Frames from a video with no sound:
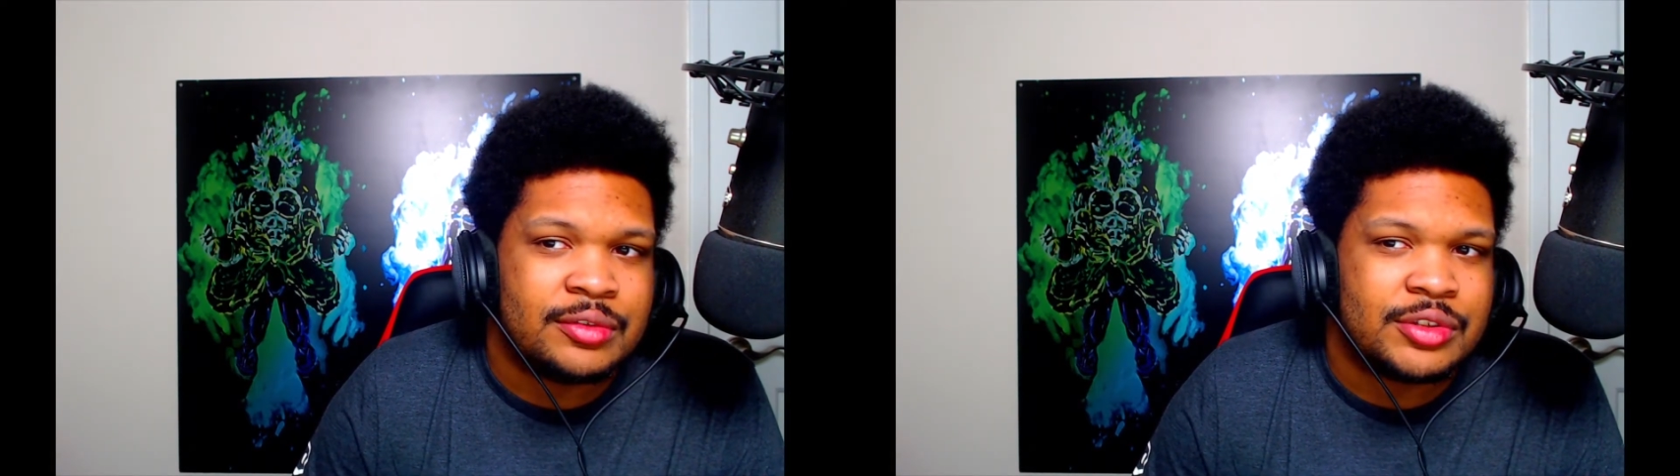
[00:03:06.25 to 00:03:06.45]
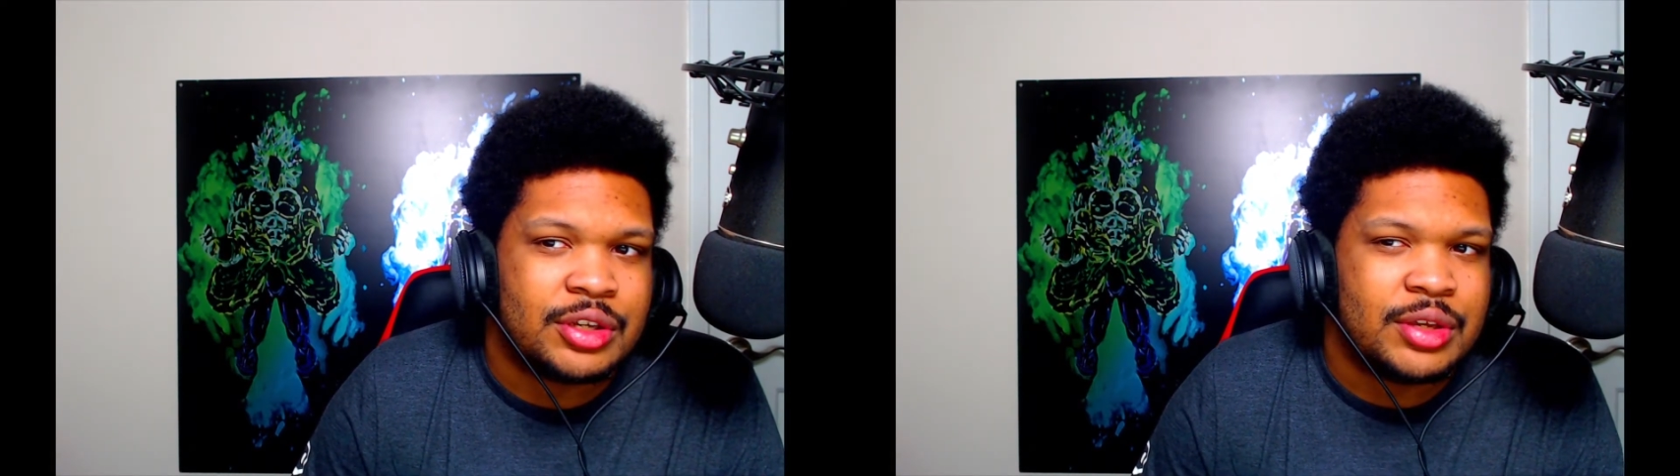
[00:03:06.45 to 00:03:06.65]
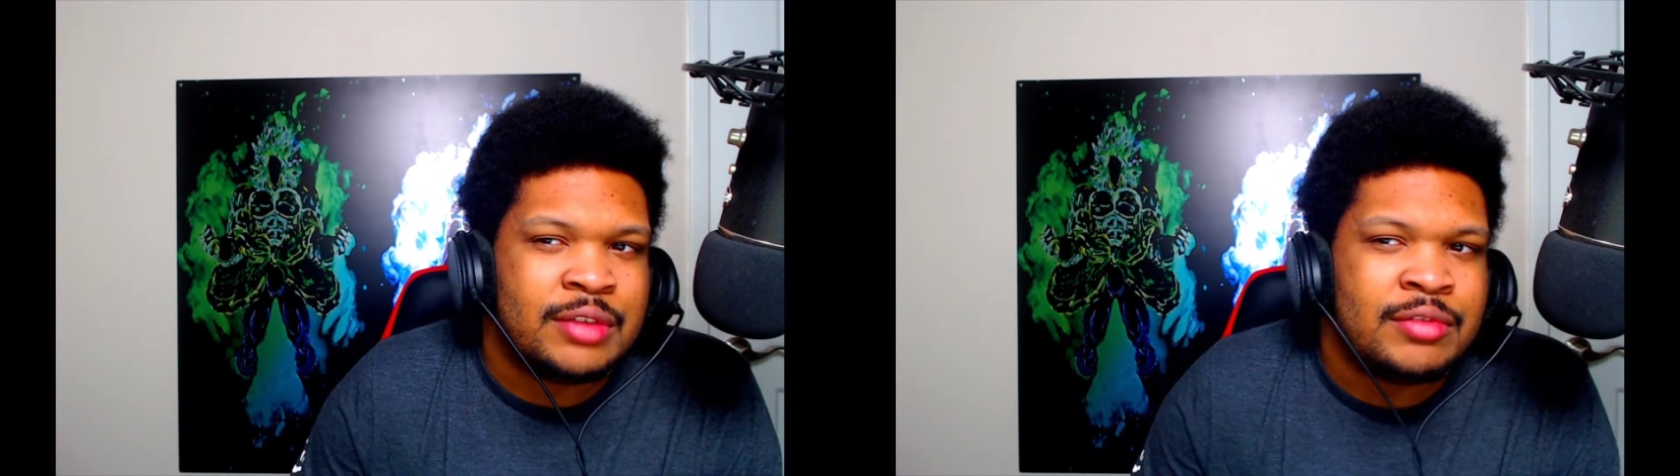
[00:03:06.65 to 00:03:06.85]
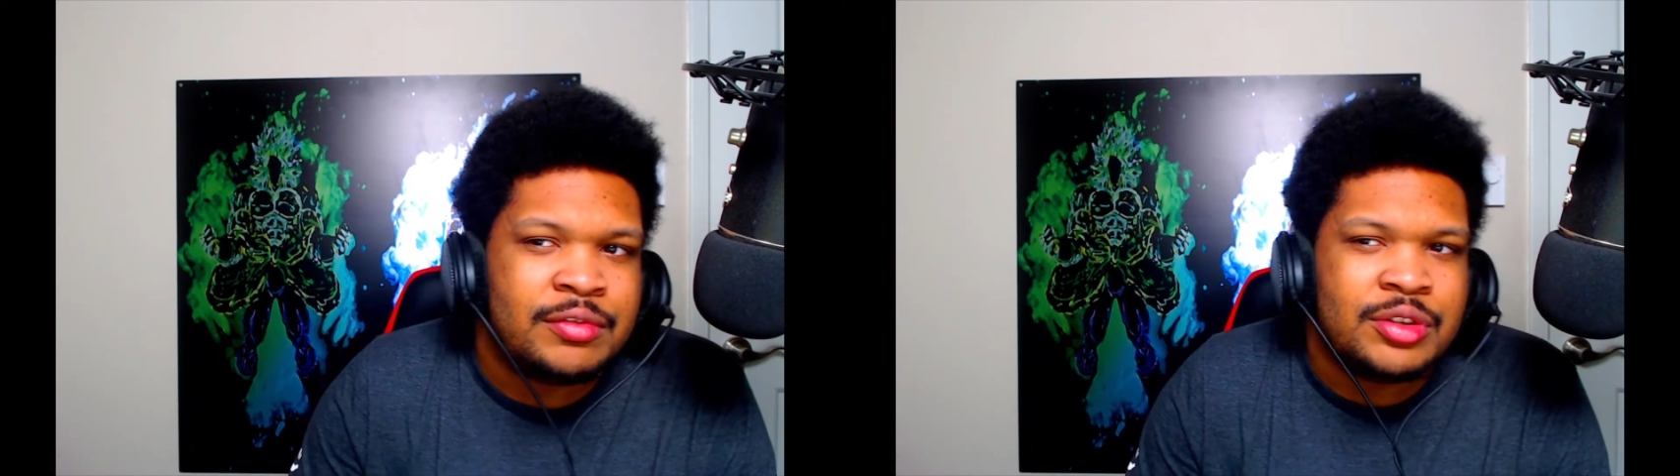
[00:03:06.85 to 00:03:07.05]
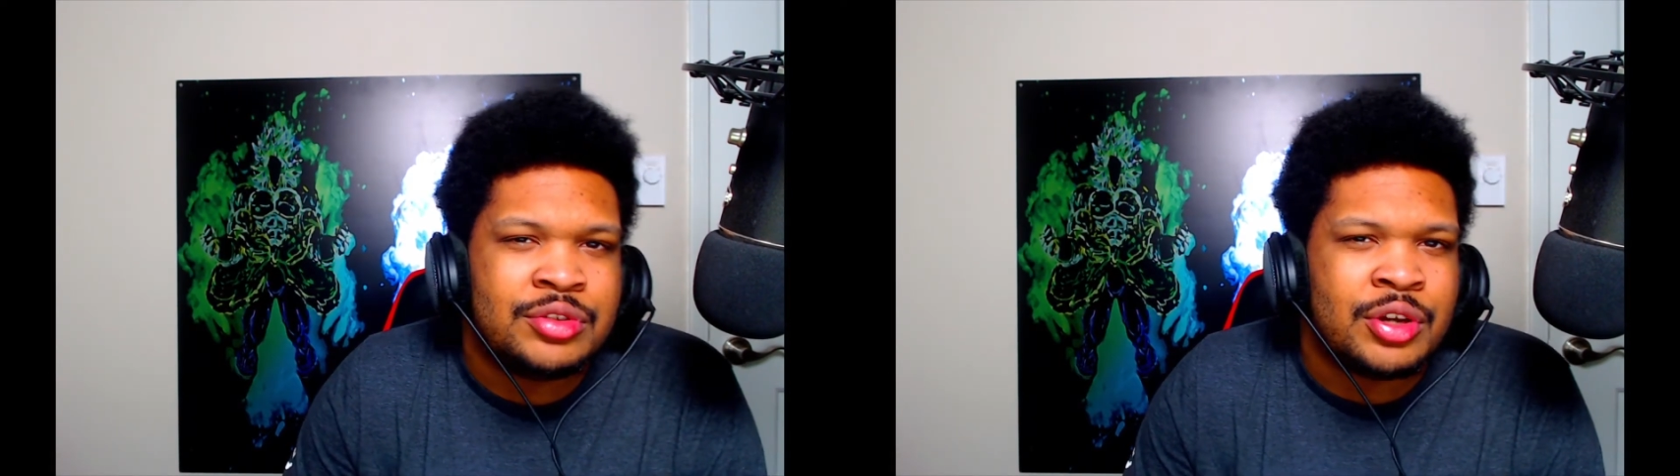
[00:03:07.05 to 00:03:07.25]
So even
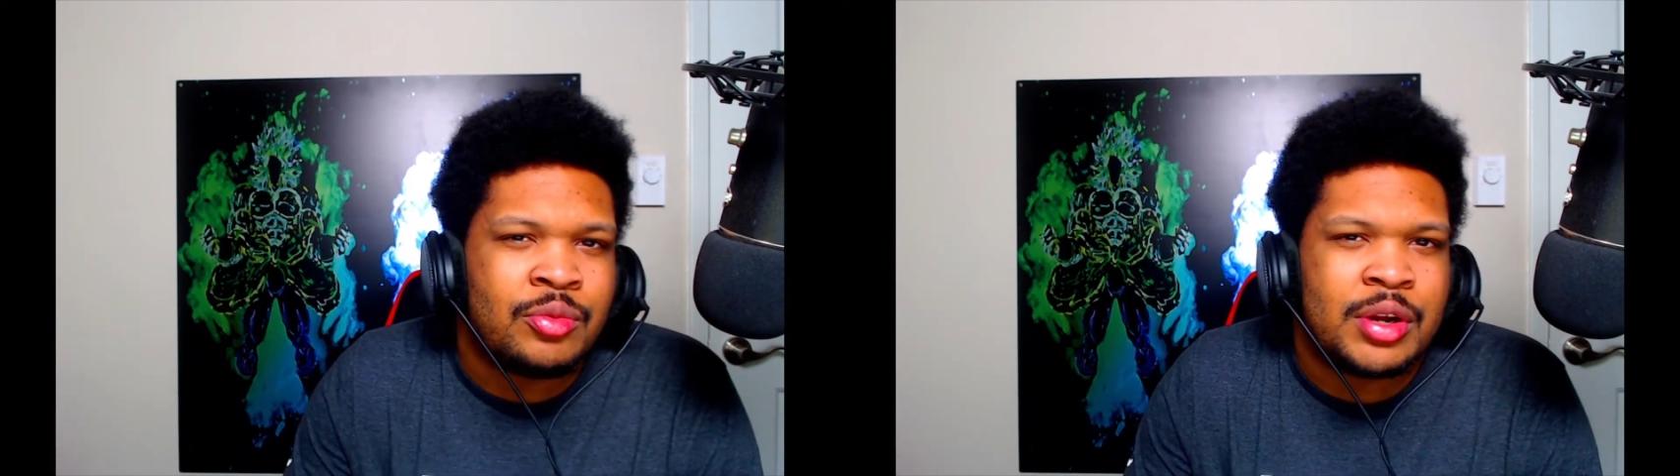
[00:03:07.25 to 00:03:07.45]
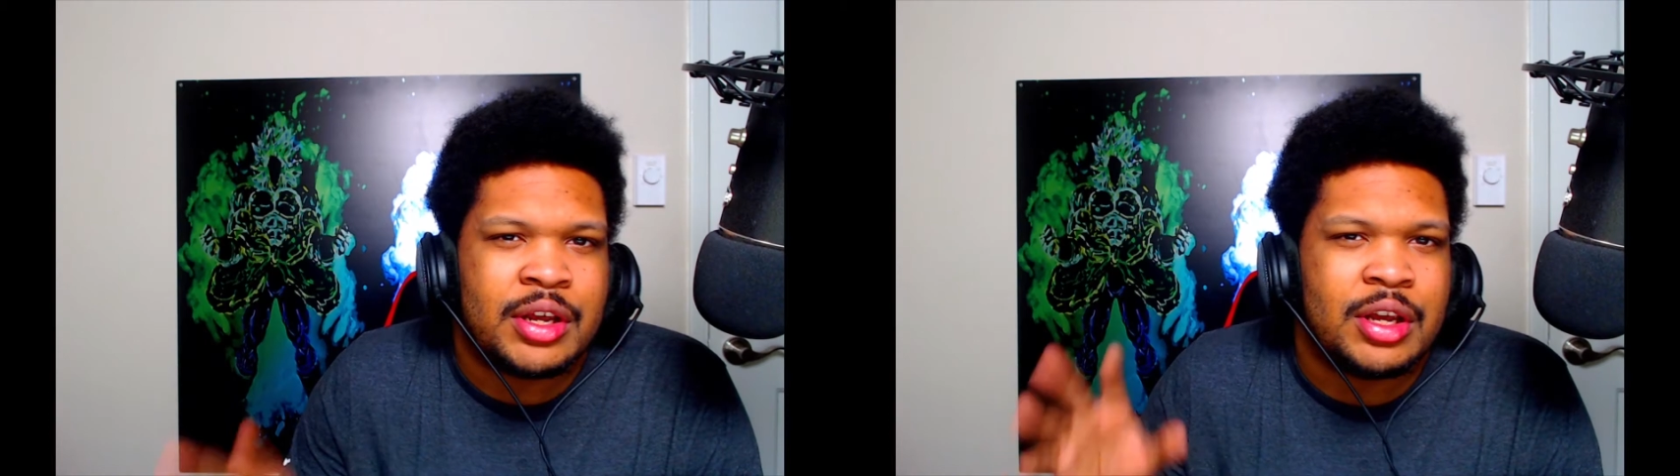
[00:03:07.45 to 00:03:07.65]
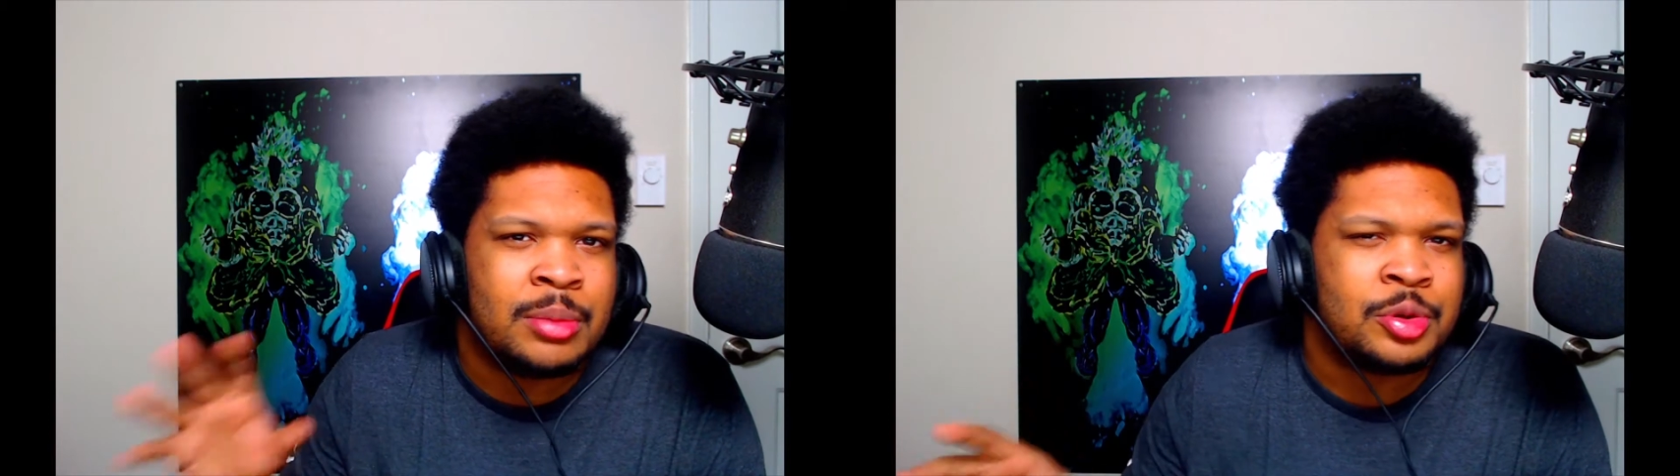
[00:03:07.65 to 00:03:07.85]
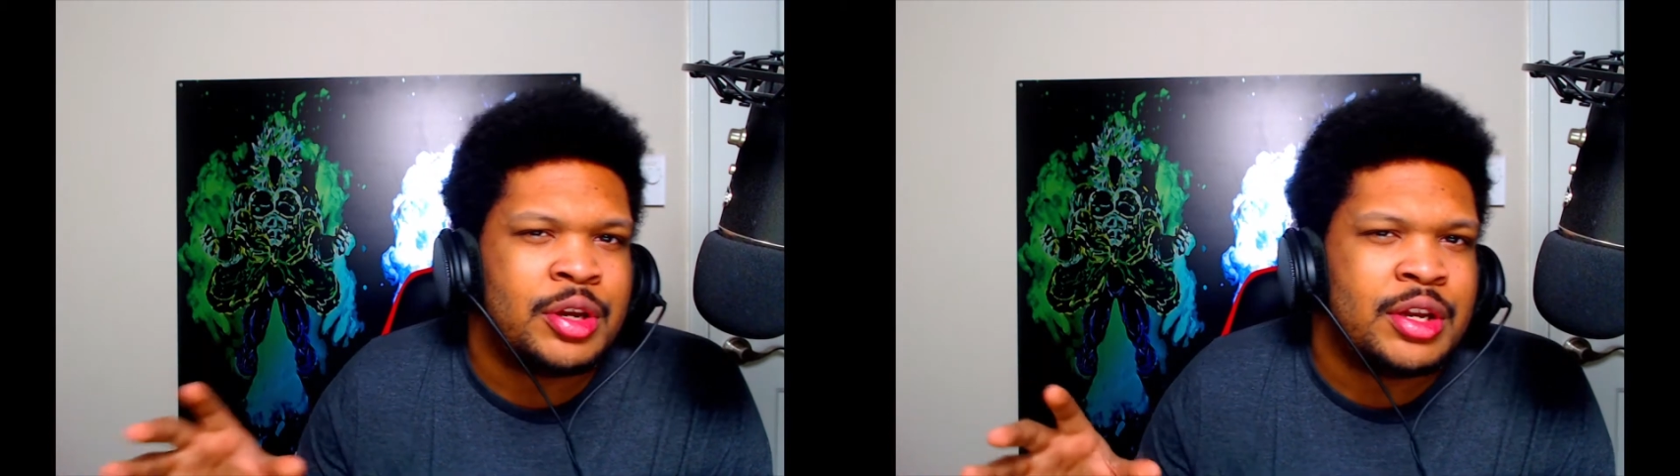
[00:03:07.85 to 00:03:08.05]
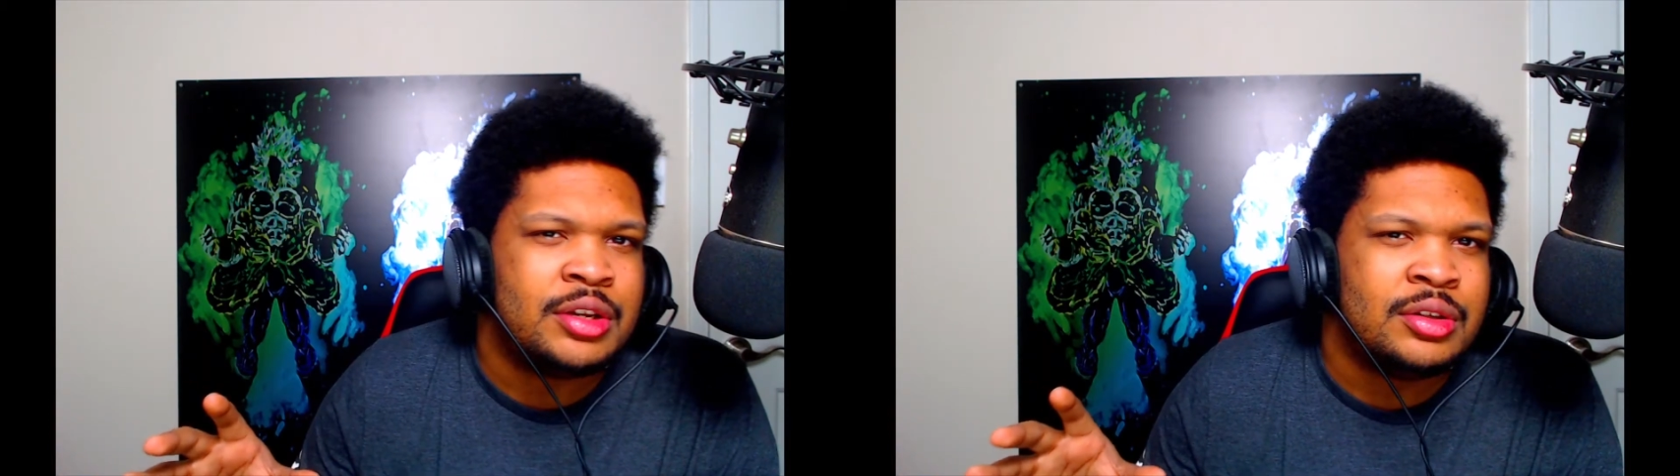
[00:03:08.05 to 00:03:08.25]
if you don't want to
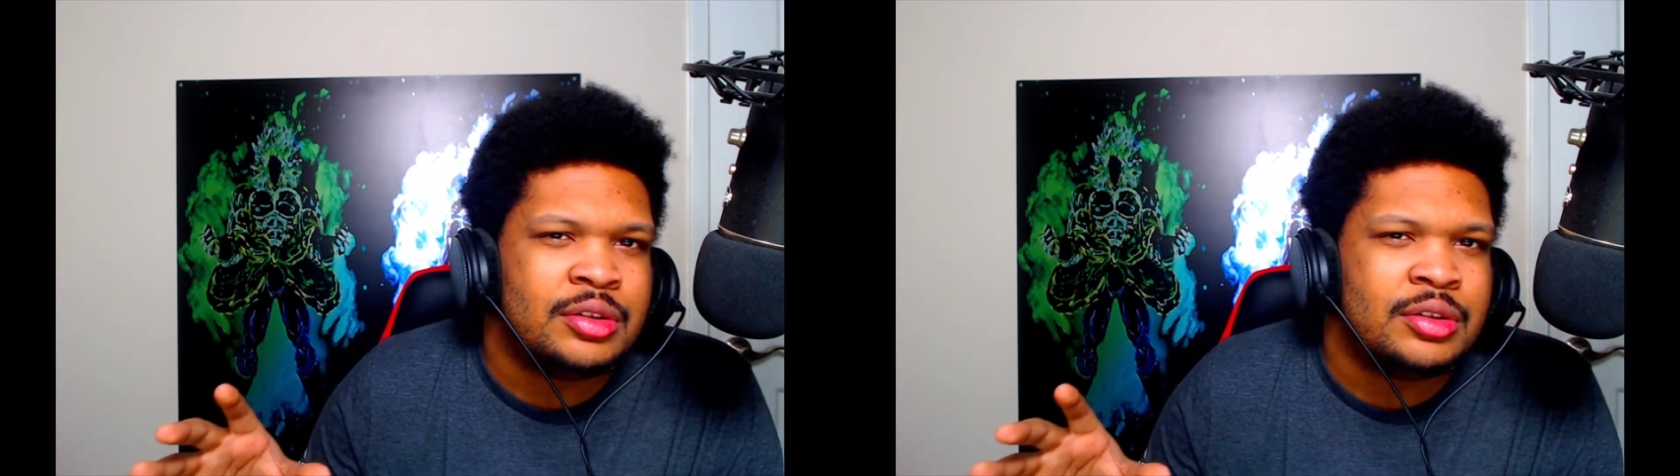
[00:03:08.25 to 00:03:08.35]
upgrade